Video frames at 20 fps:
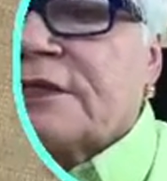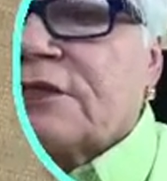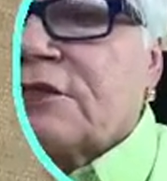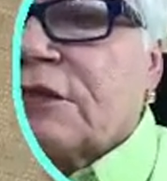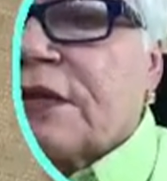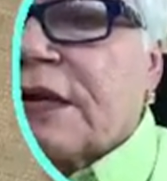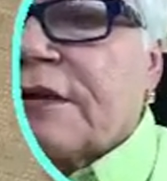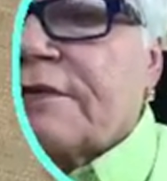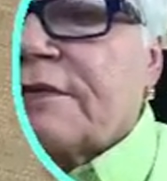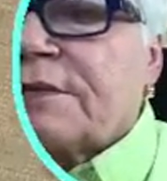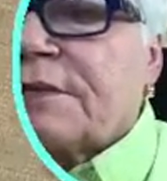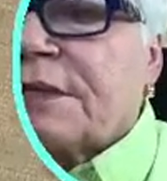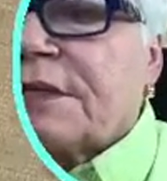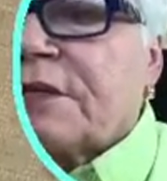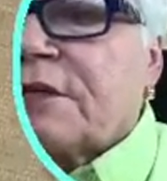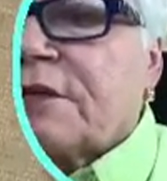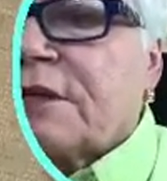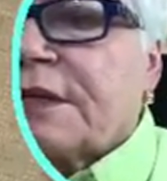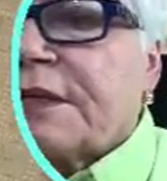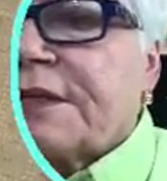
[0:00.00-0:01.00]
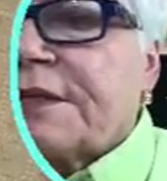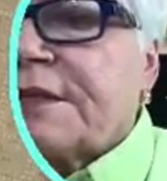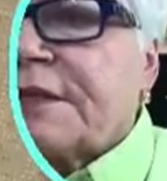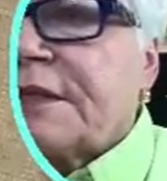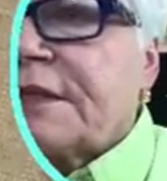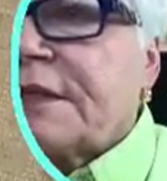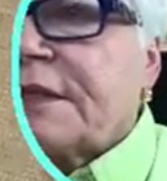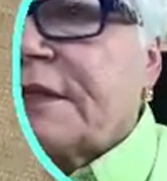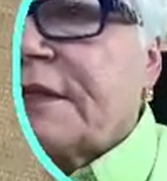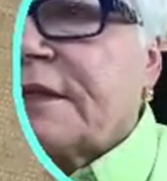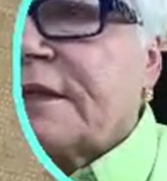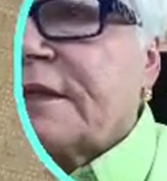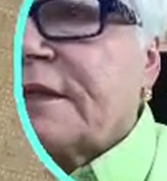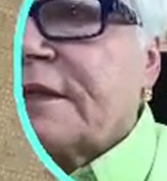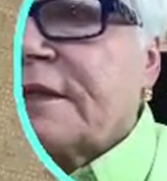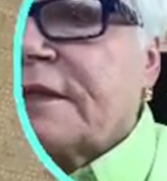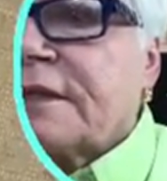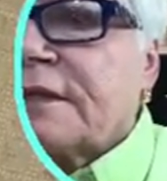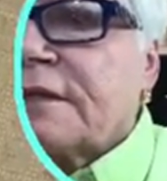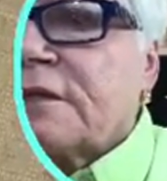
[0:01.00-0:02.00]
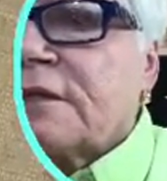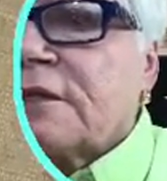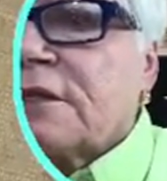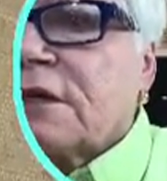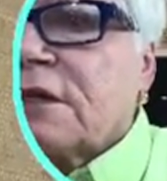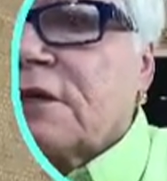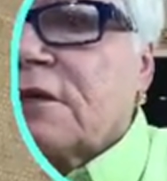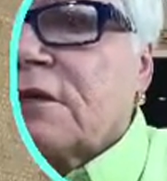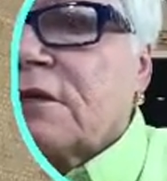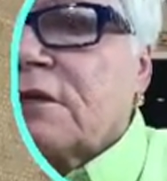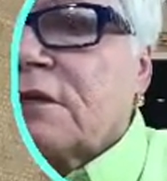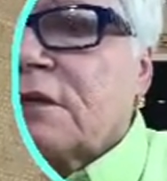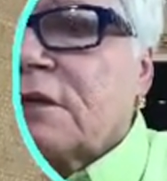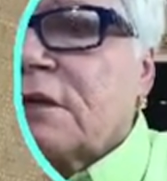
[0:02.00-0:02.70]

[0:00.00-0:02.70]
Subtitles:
driving me crazy. So